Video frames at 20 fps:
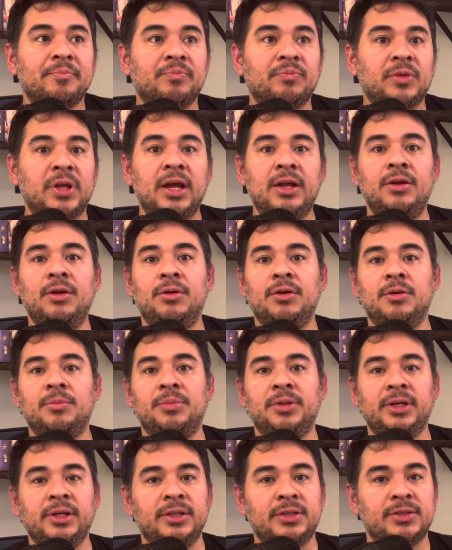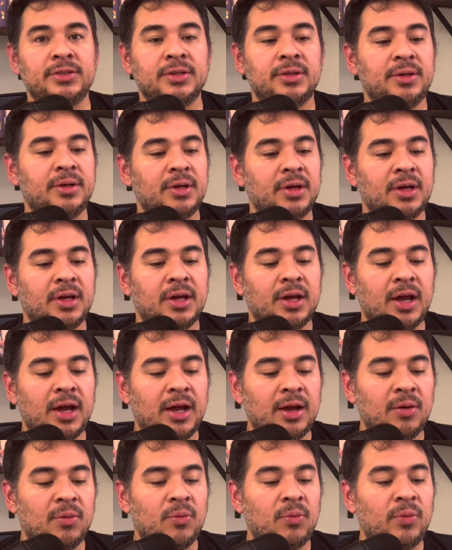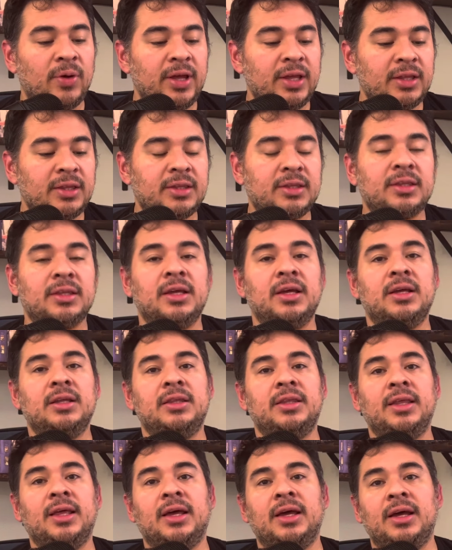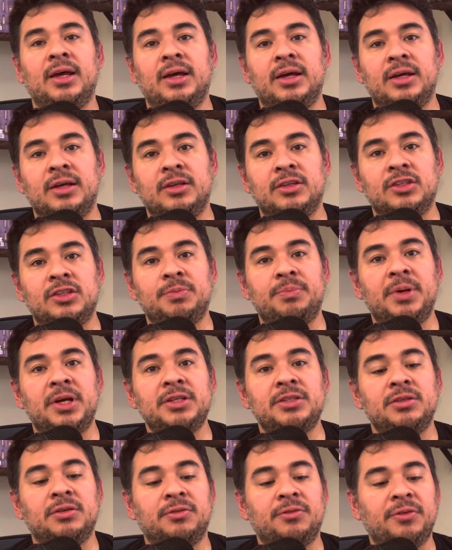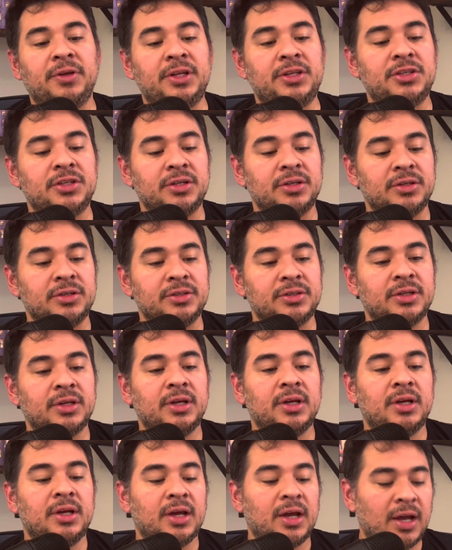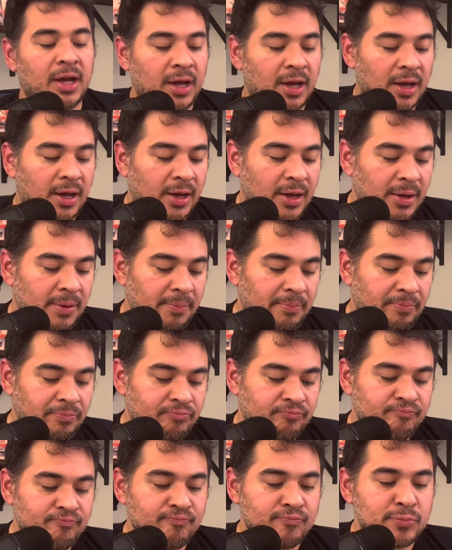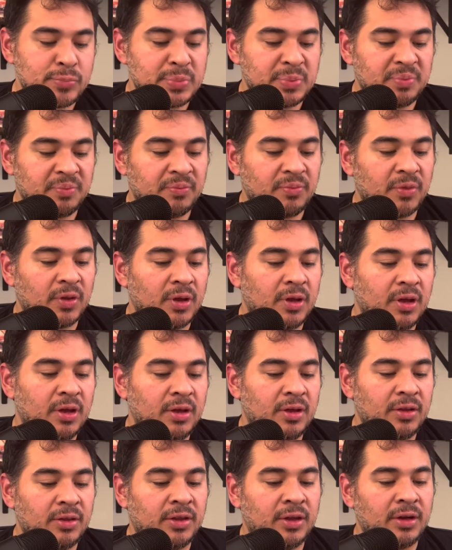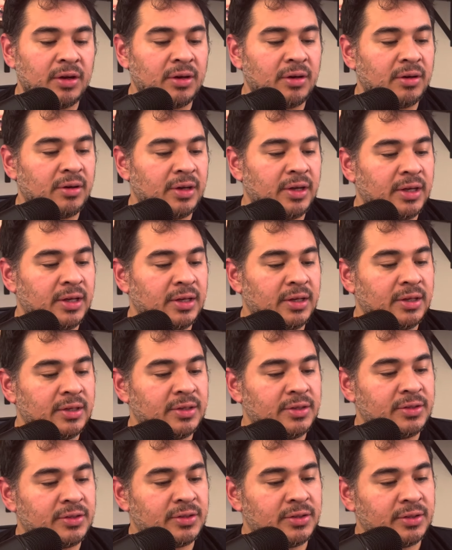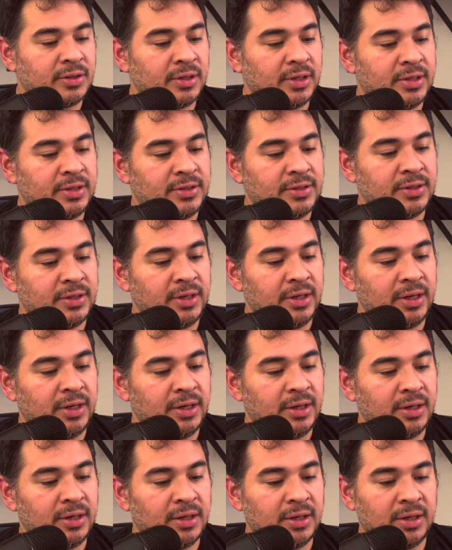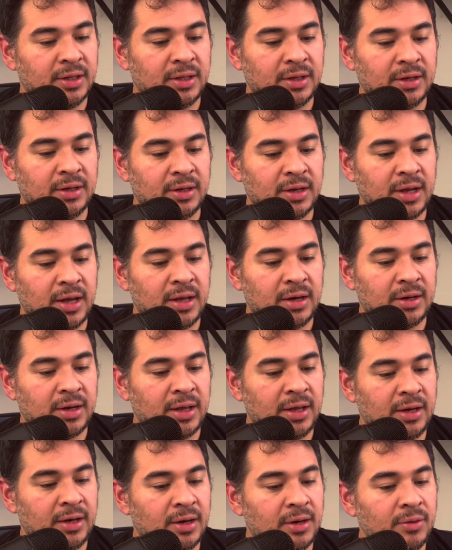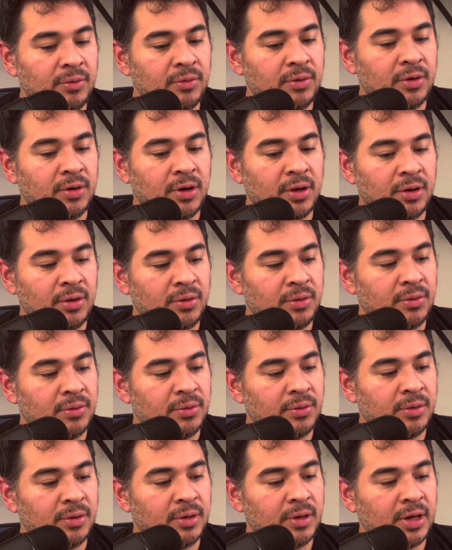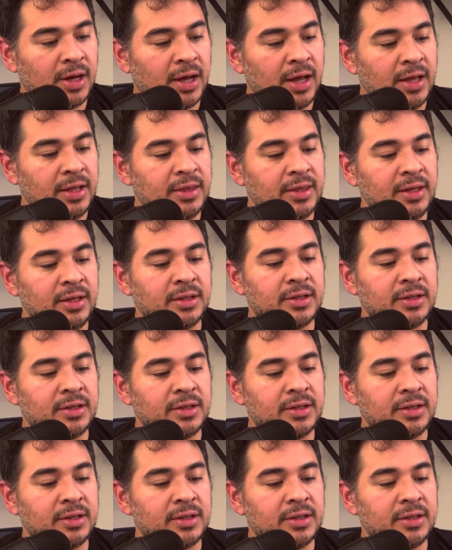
no complaints. With the special features, there is, let's see, I don't know. I think